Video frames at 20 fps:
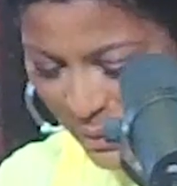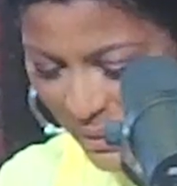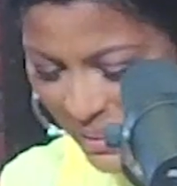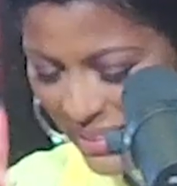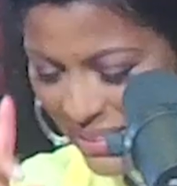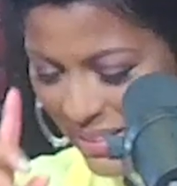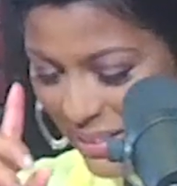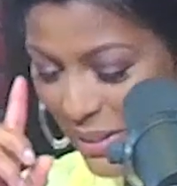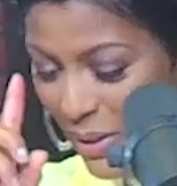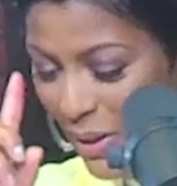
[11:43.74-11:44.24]

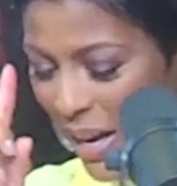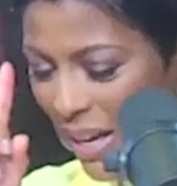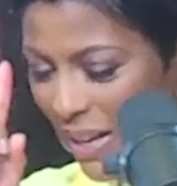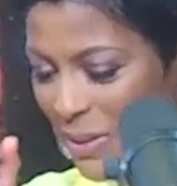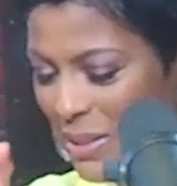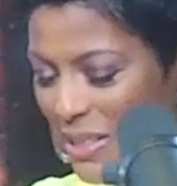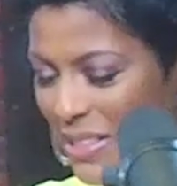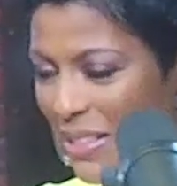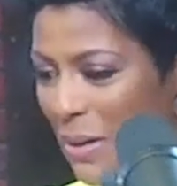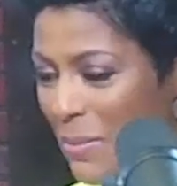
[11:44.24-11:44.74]
because you know I
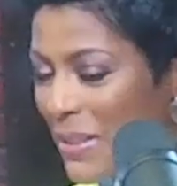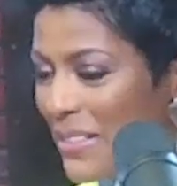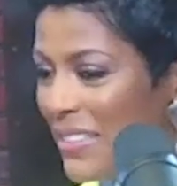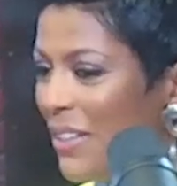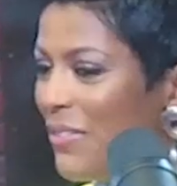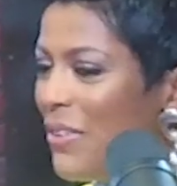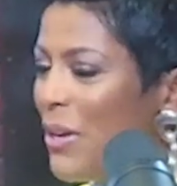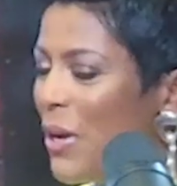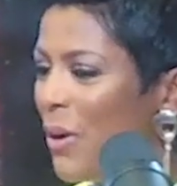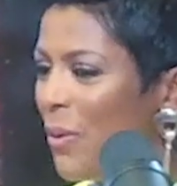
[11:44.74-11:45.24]
always tell
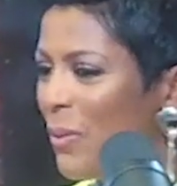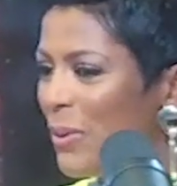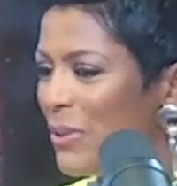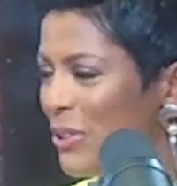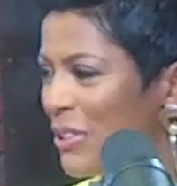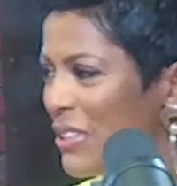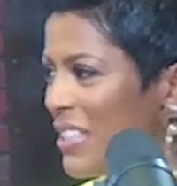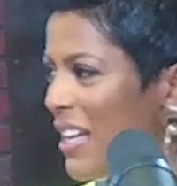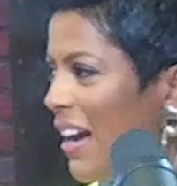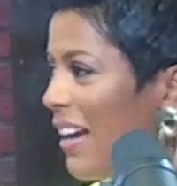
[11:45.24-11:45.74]
myself when
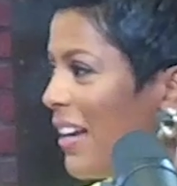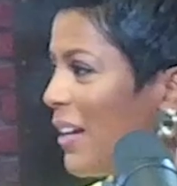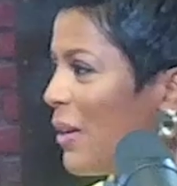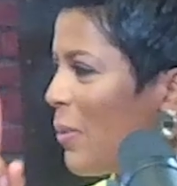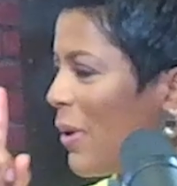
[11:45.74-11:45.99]
you're tired,